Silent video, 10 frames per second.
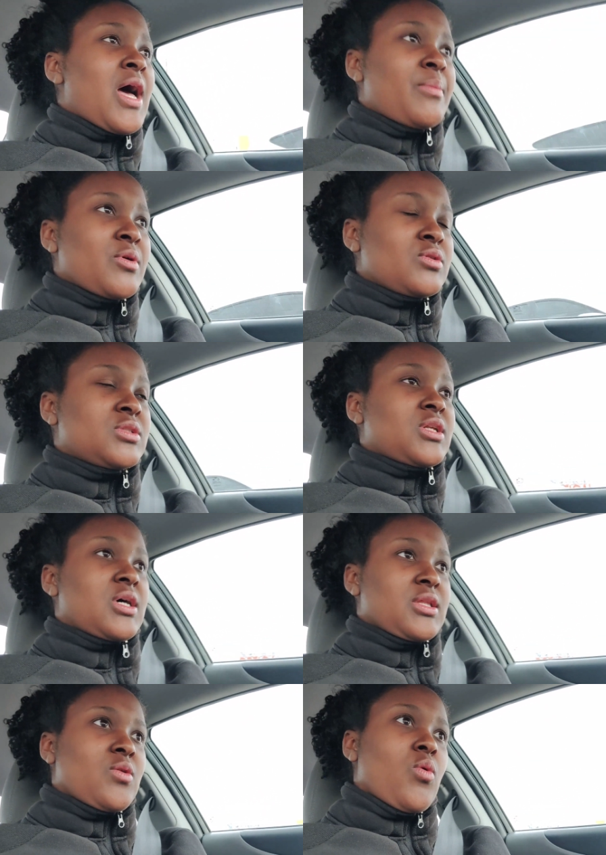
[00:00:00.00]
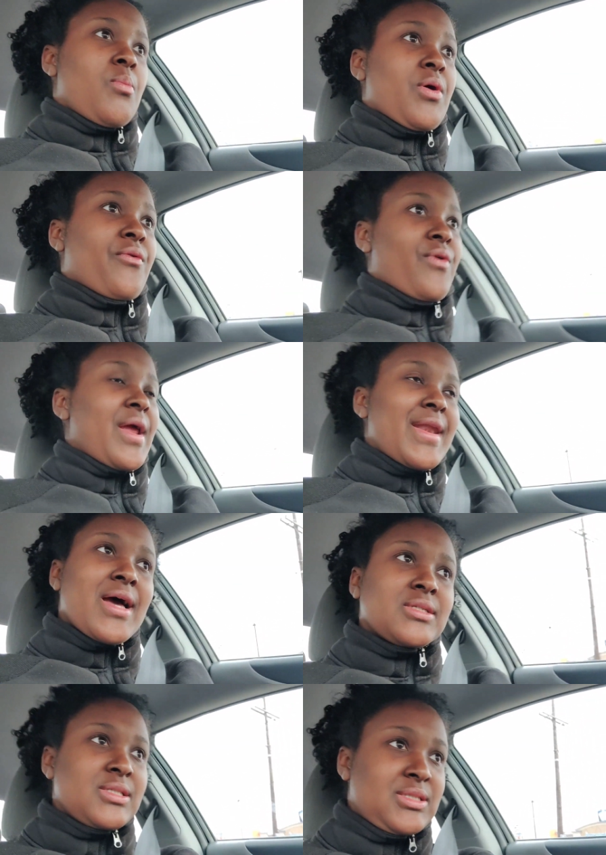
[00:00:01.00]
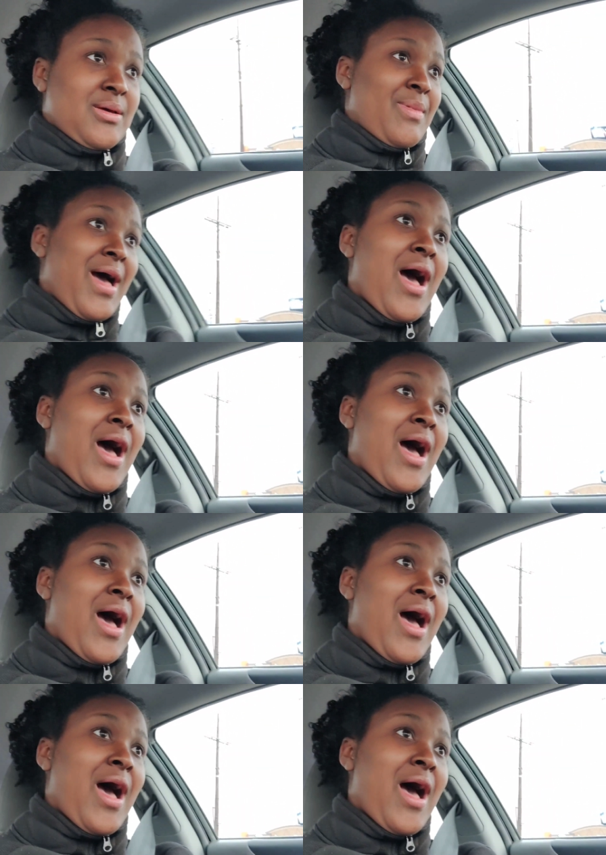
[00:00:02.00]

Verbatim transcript: I'm gonna go to the other Walmart right now since I'm